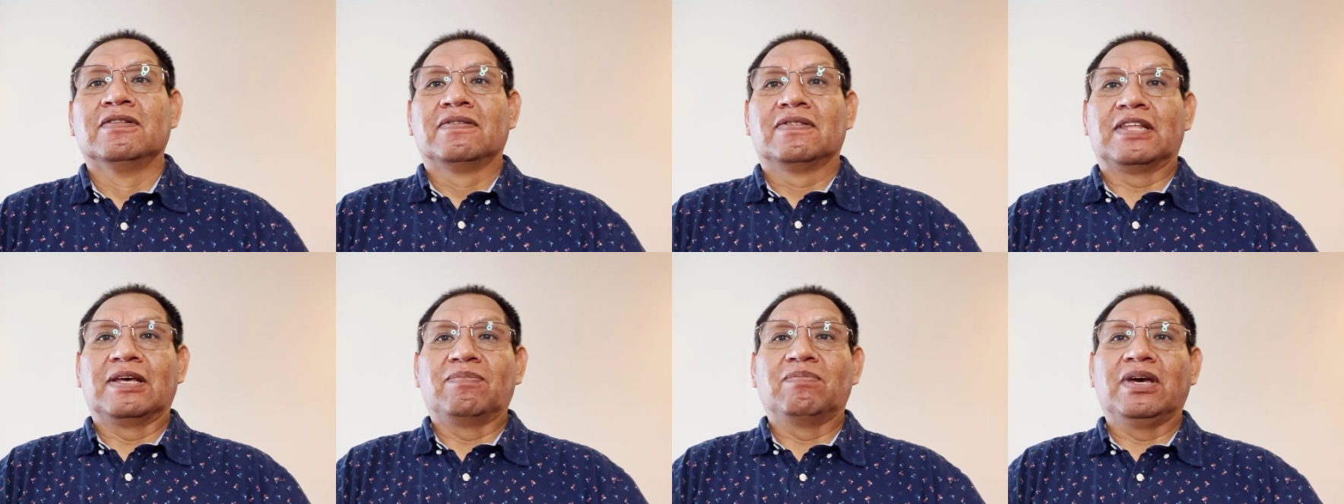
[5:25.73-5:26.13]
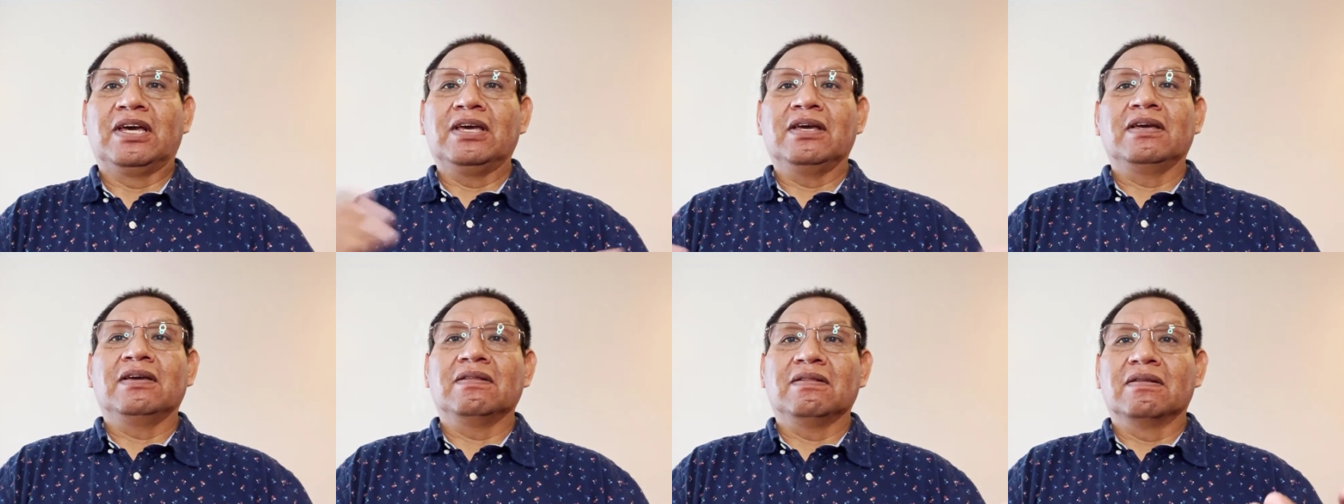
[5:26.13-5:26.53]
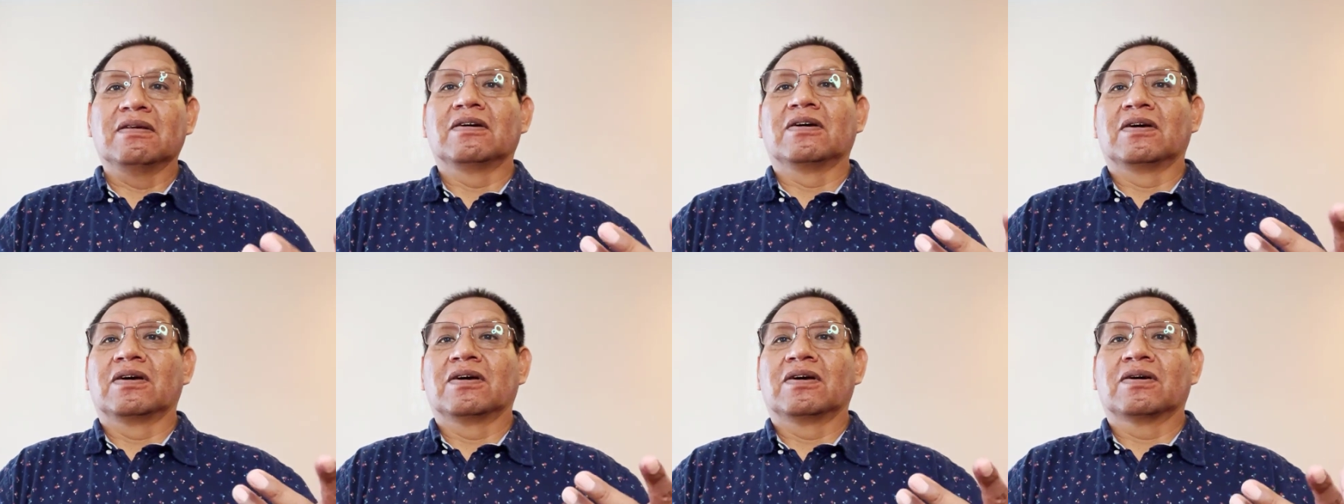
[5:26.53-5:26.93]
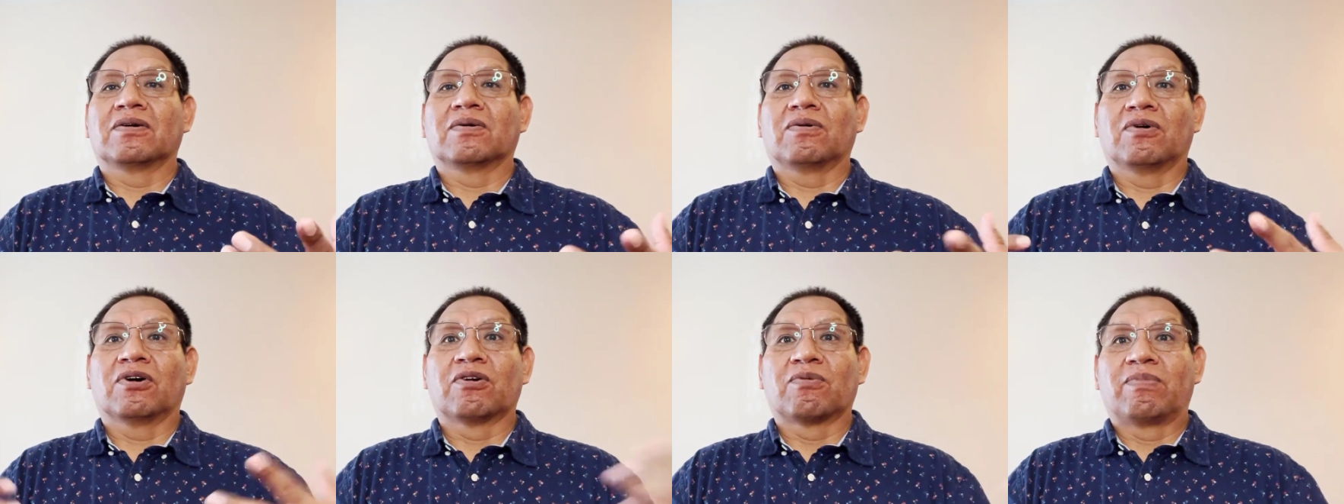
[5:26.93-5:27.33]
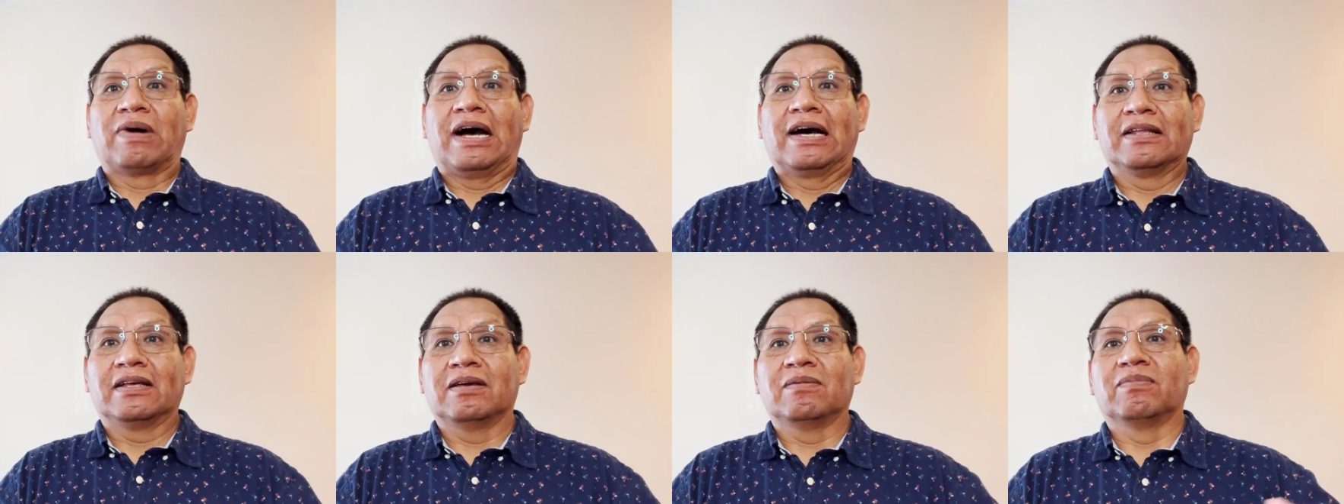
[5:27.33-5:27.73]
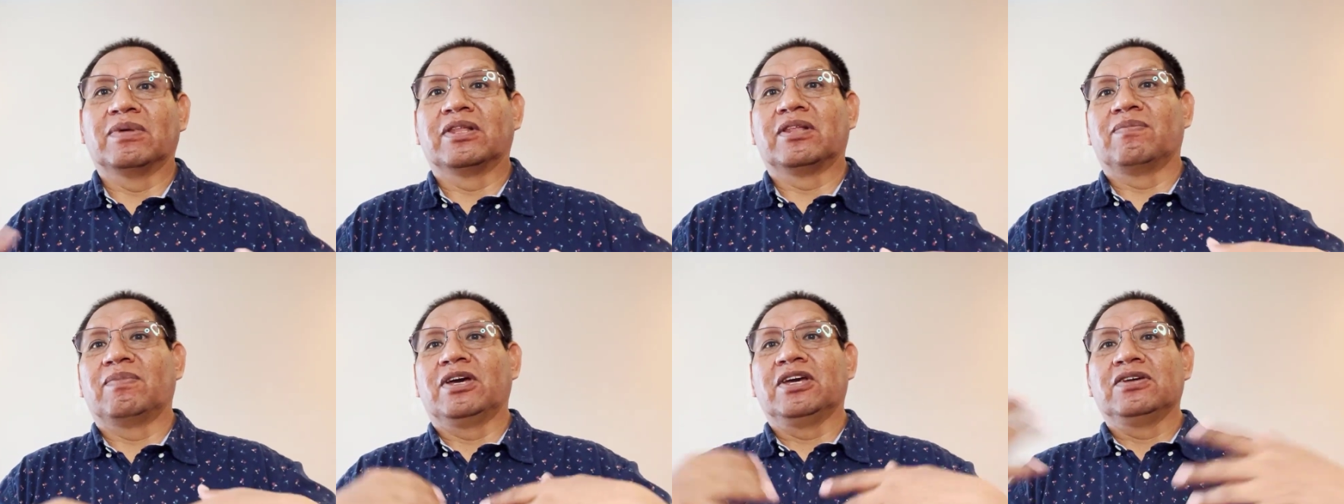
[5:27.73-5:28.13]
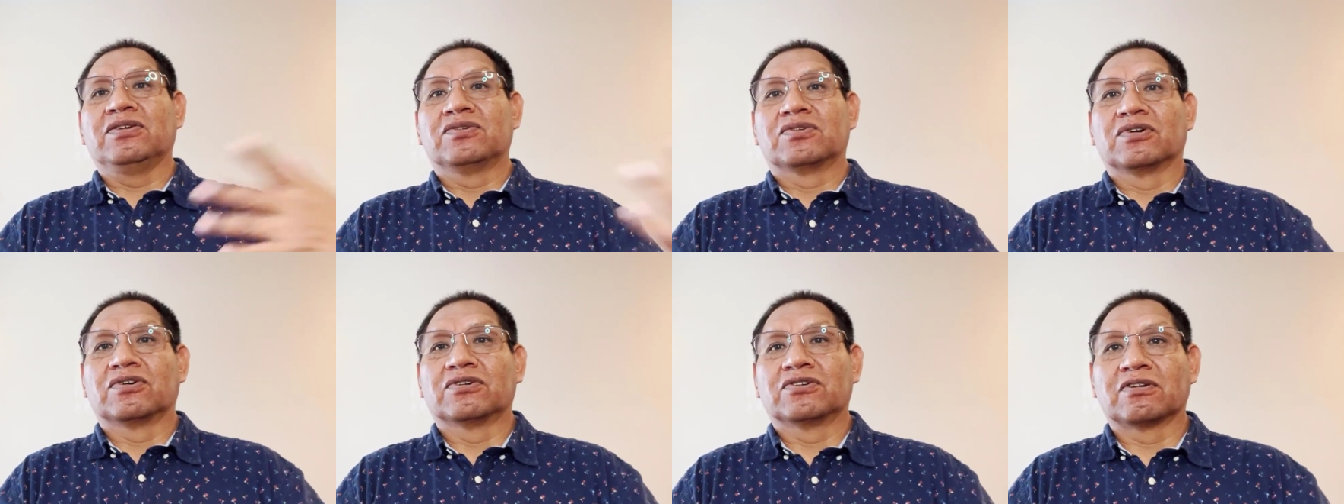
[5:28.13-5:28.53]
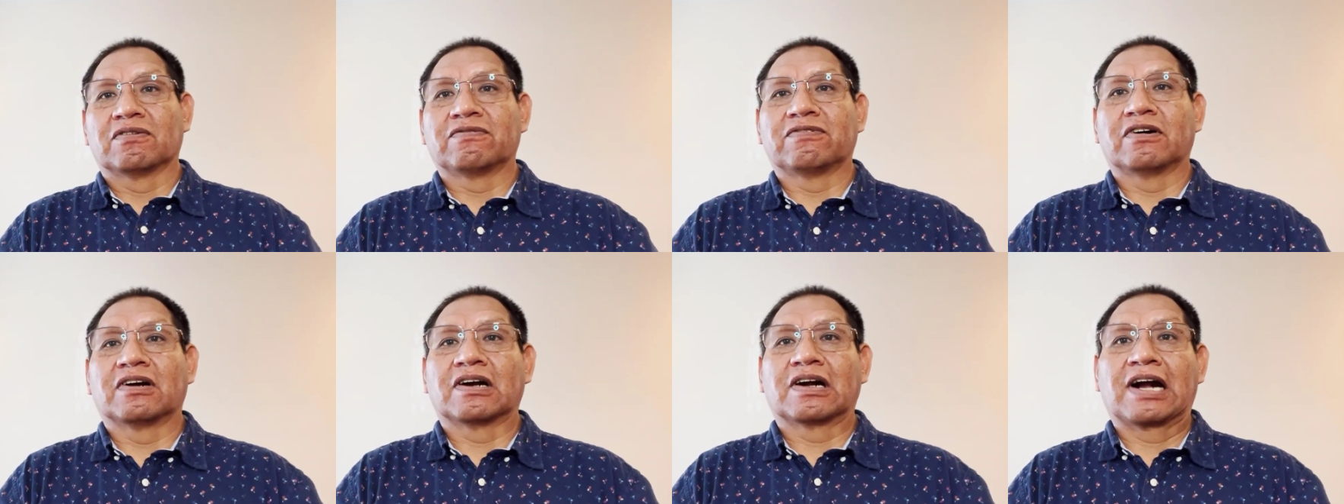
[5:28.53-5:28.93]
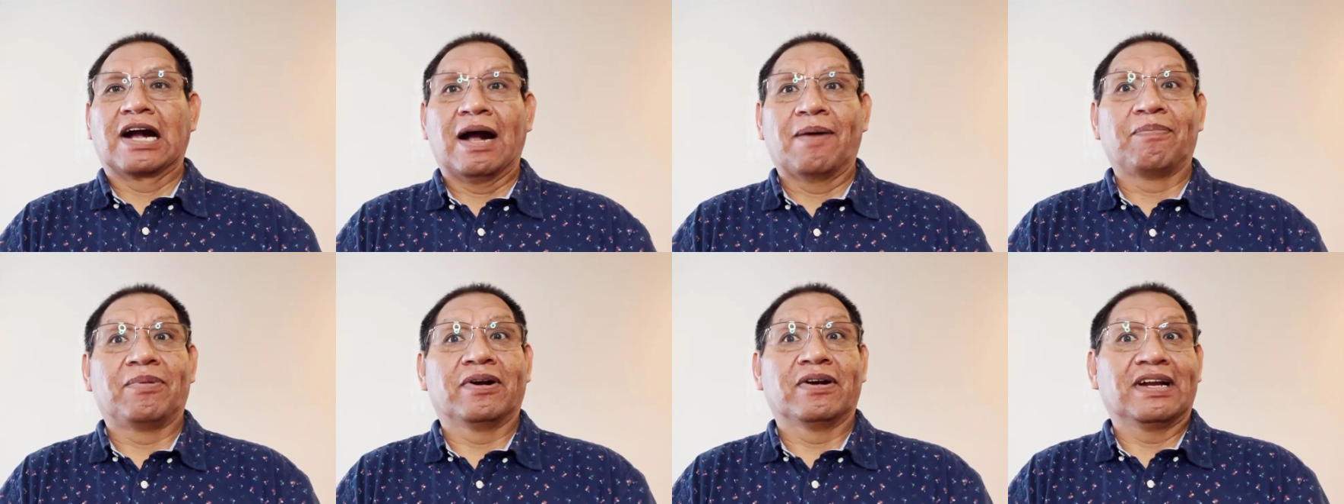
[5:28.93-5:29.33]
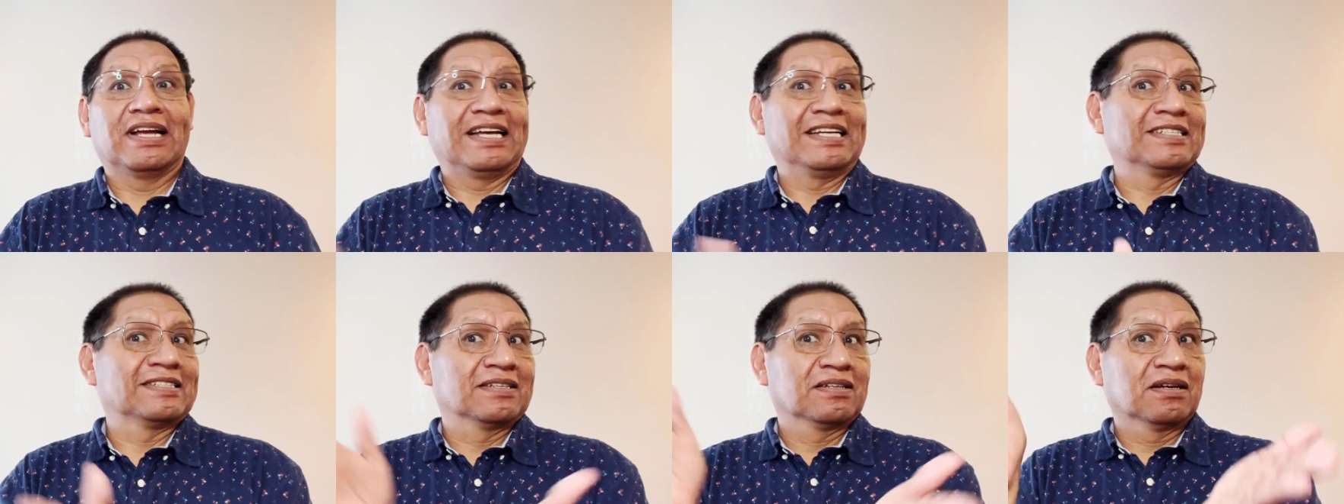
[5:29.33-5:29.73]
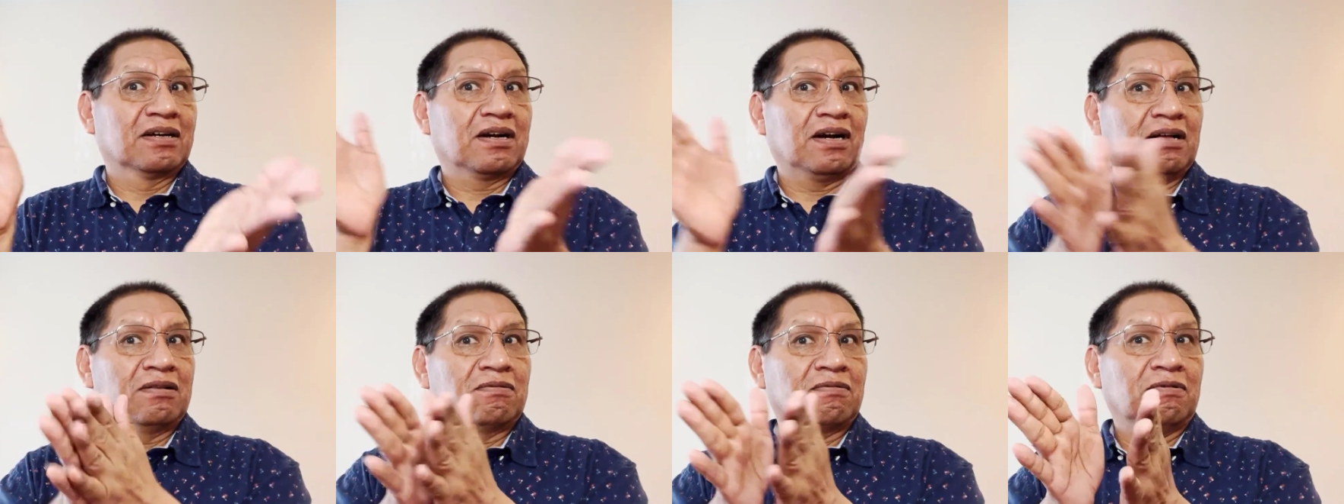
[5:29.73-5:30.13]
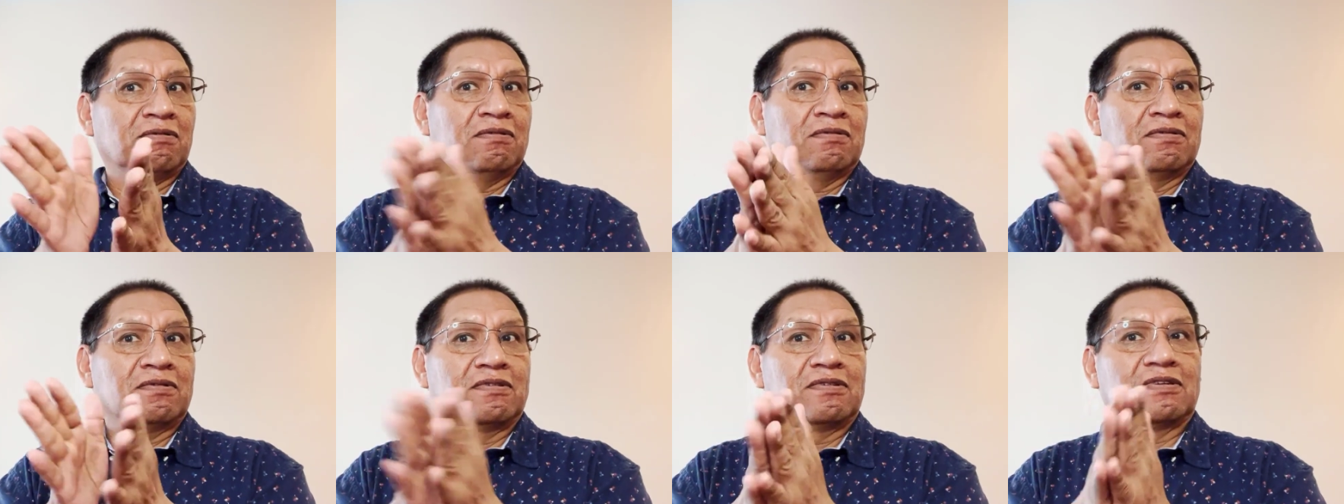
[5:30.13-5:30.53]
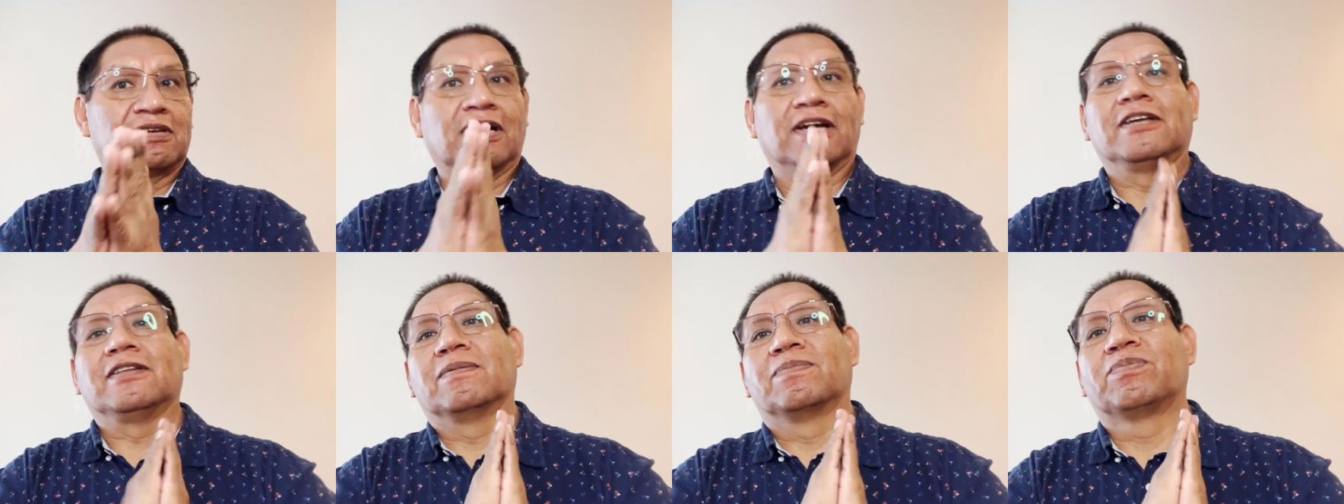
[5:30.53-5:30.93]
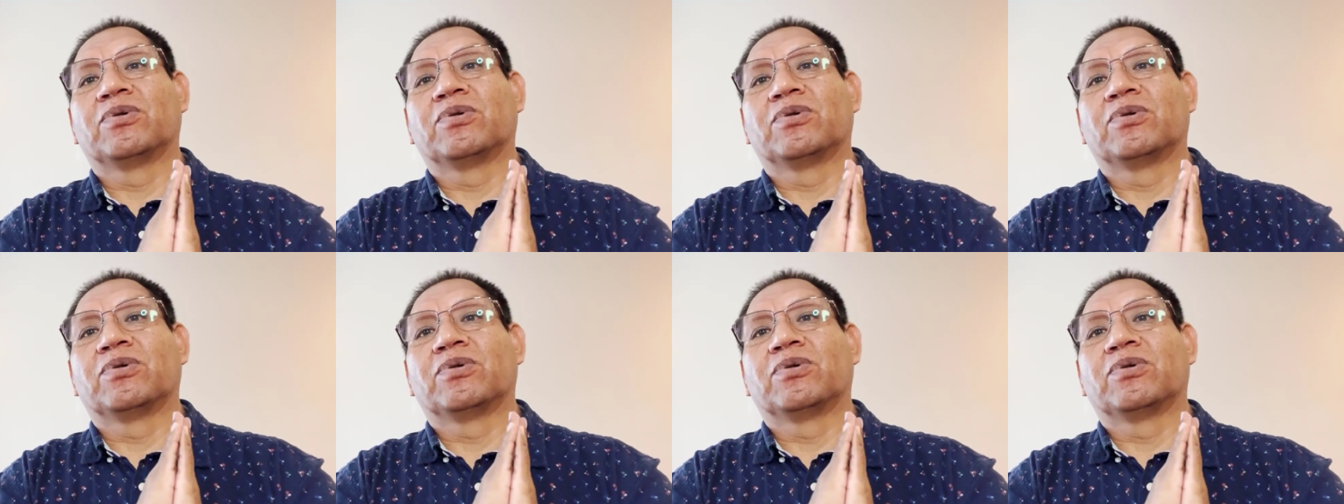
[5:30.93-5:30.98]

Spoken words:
the main ore body, the main source of copper, it's chalcocite,